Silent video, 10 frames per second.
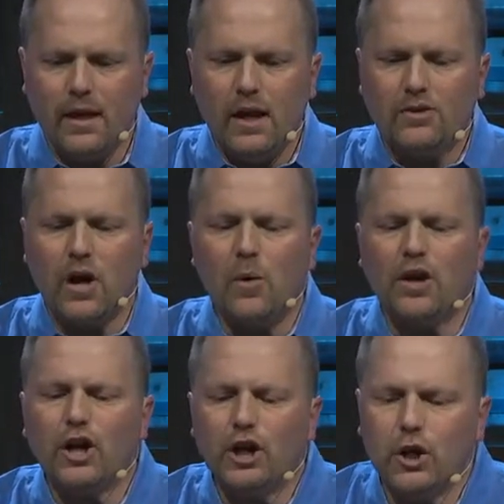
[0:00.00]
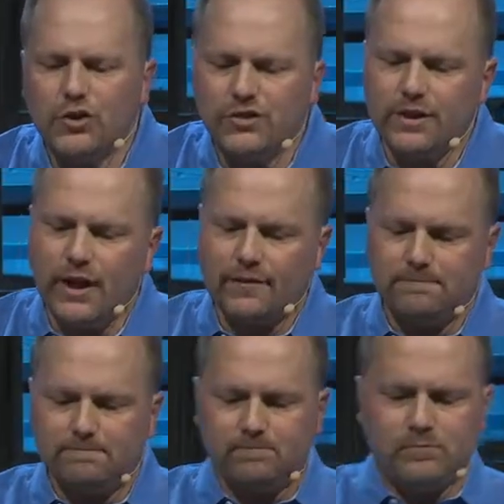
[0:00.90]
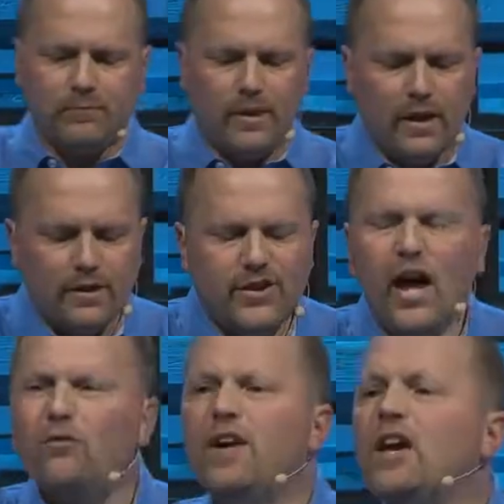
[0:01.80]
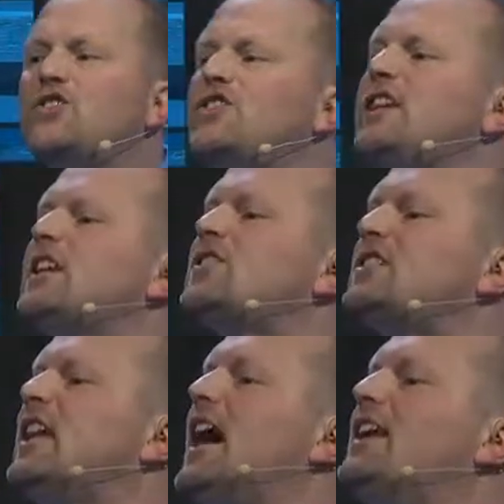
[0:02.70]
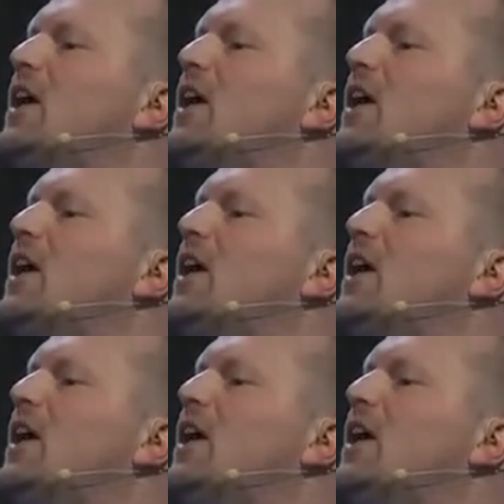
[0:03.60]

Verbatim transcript: And so I want to encourage you today. Salvation is not a